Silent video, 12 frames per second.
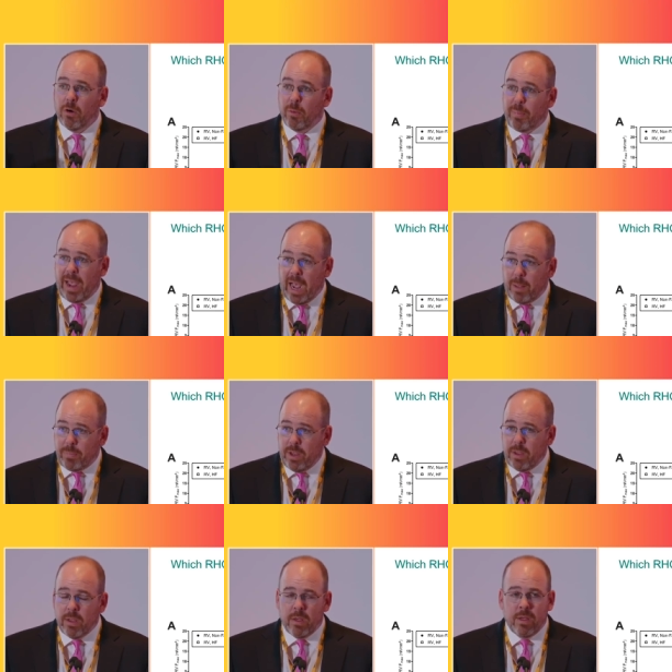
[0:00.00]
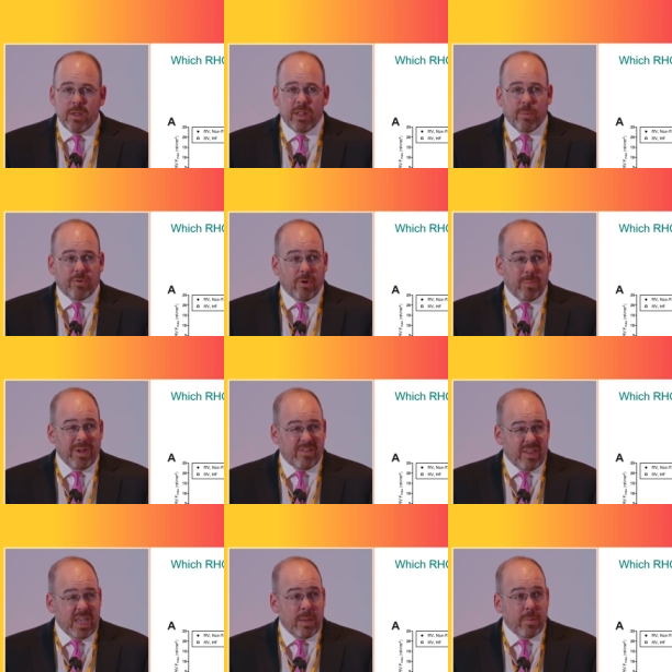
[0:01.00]
or PAPI. It was our
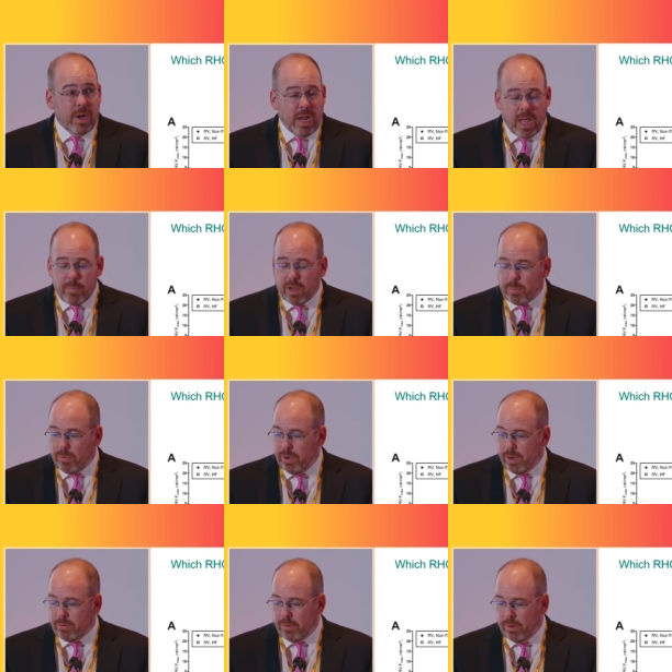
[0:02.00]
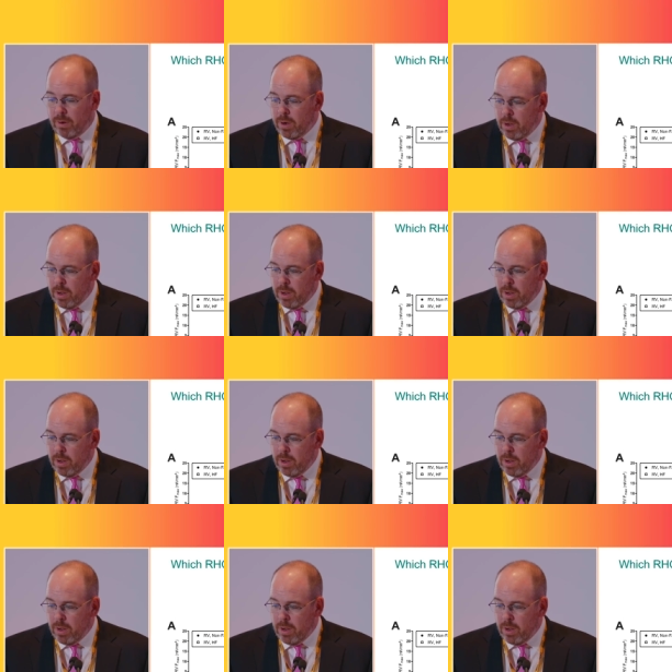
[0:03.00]
best hemodynamic predictor